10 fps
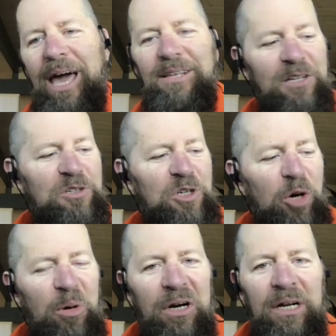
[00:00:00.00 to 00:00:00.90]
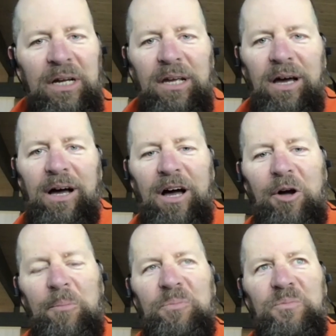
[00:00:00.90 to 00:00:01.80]
had a sense of humor,
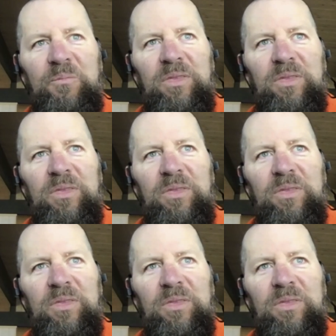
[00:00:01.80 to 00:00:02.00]
and